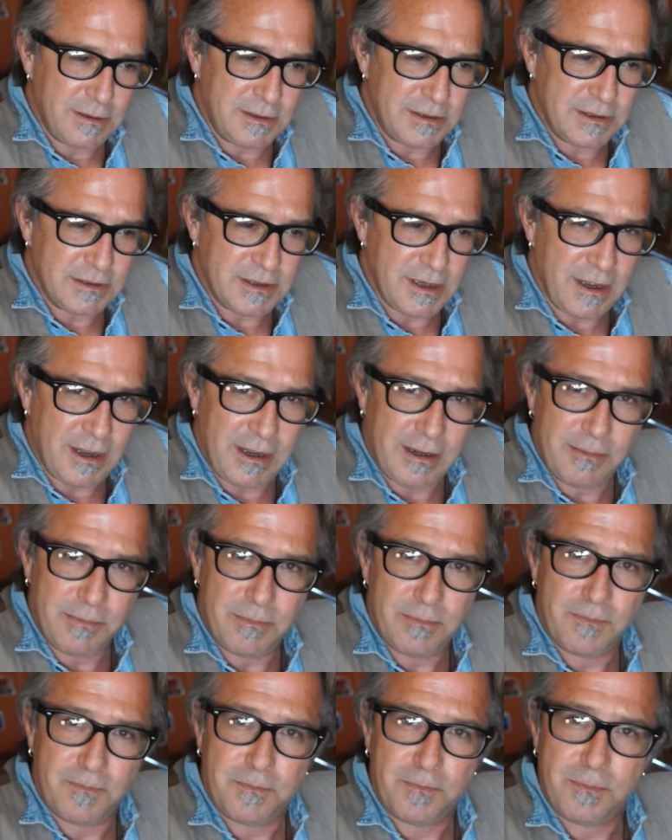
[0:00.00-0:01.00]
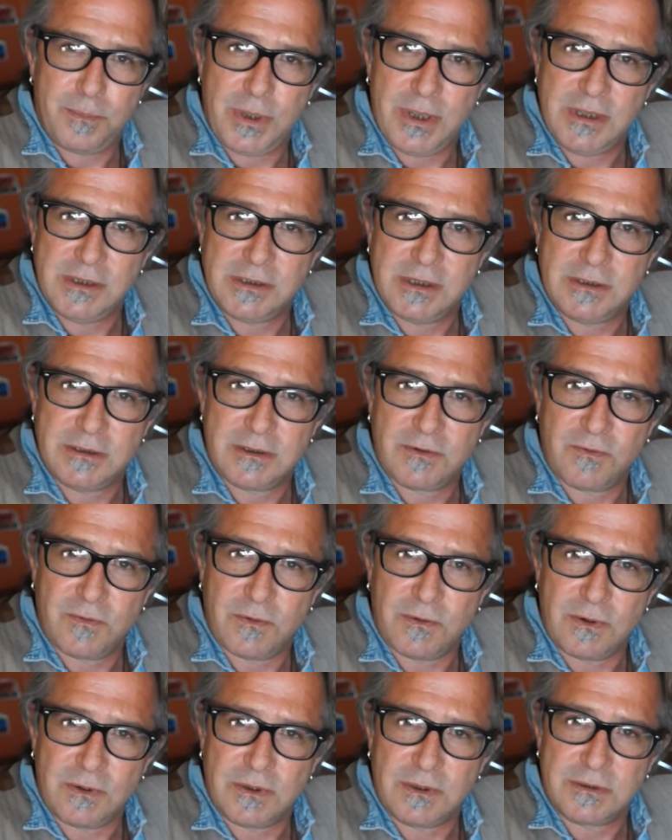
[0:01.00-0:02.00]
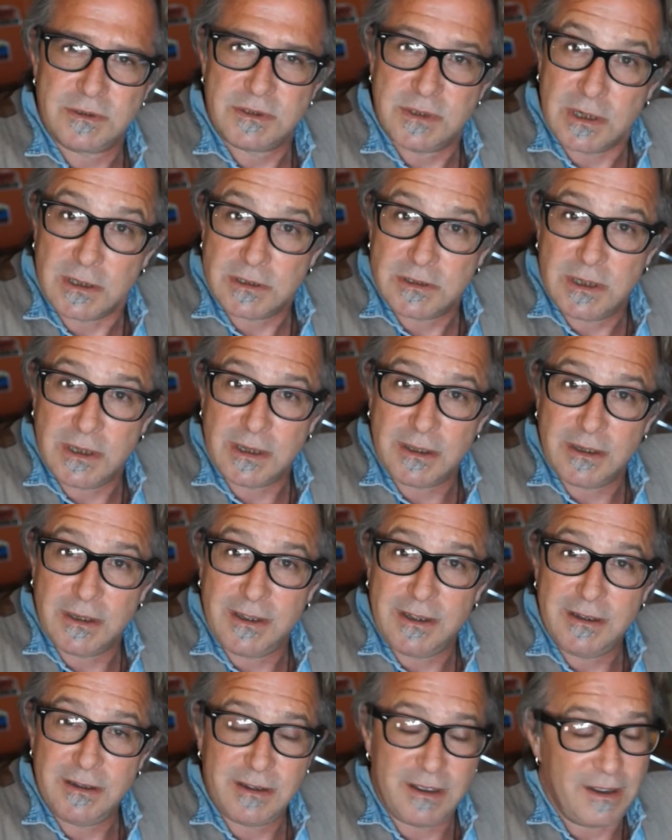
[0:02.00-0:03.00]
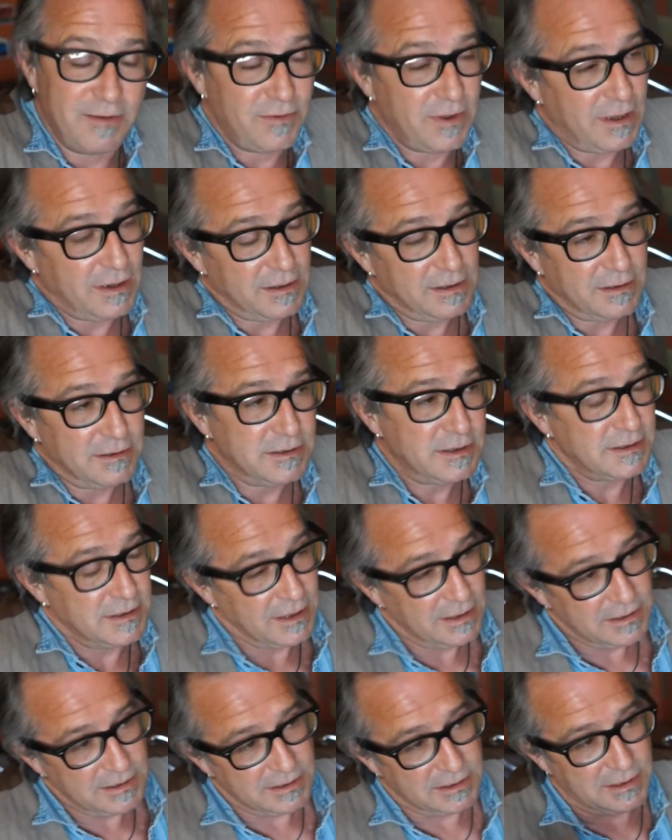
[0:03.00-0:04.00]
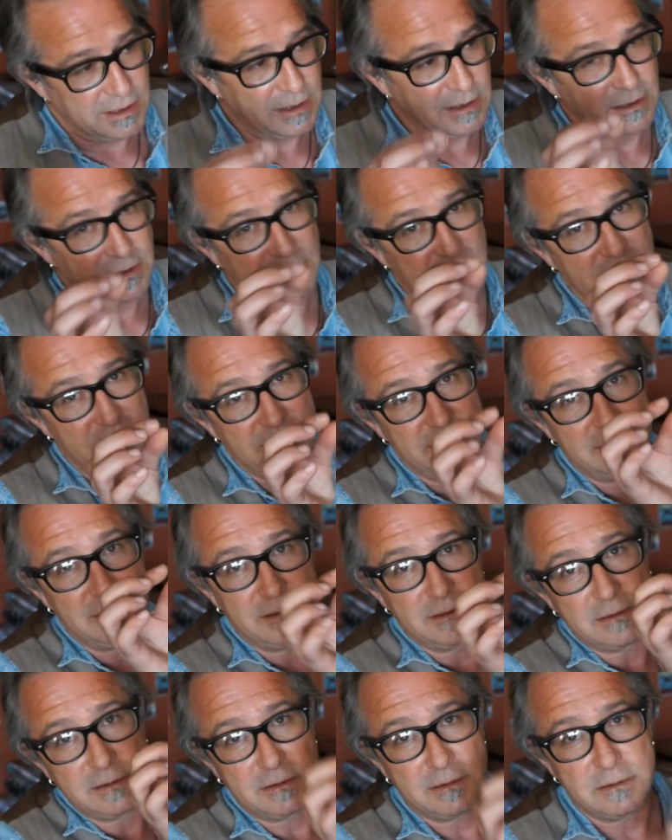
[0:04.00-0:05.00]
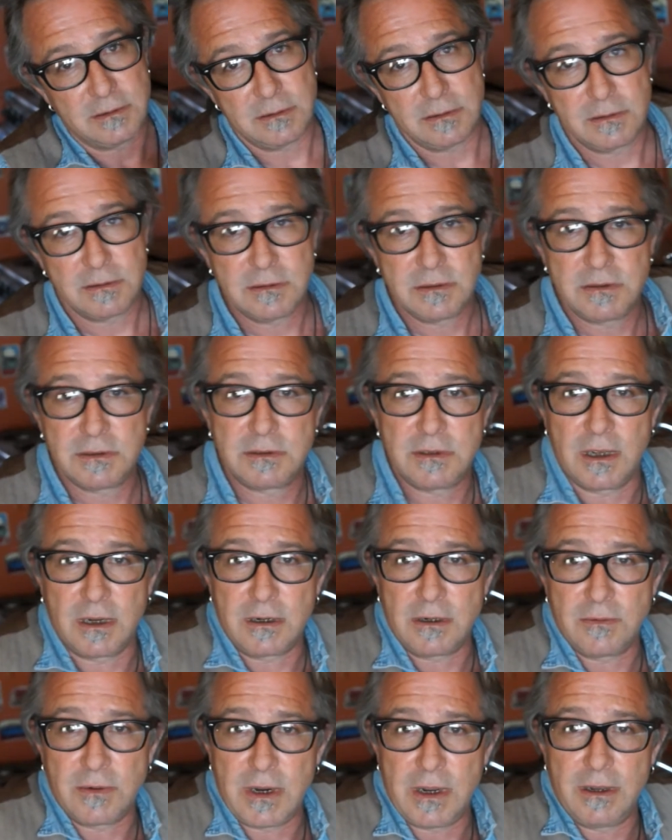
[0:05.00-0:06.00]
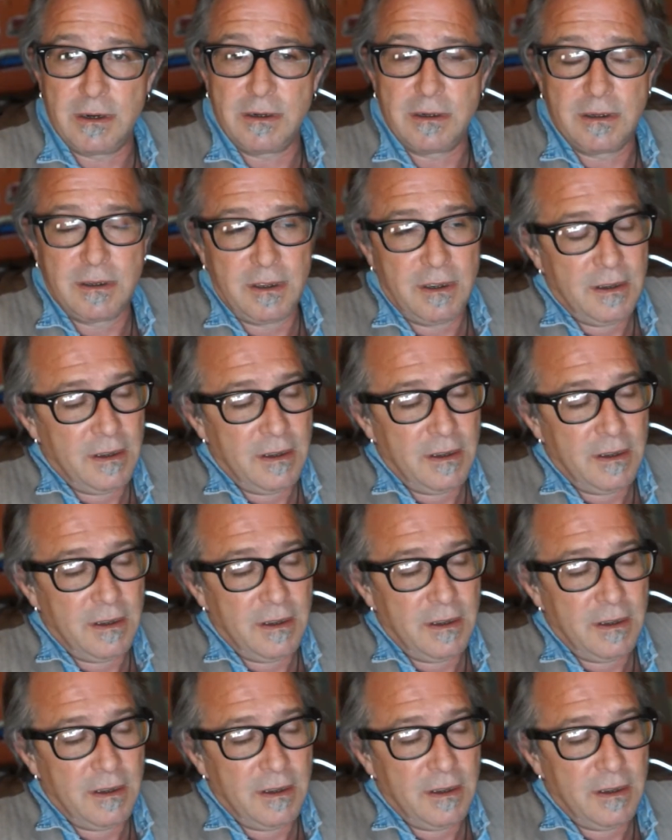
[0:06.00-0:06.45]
design pieces for Stick Stickly. I've got little Stick Stickly stuck around.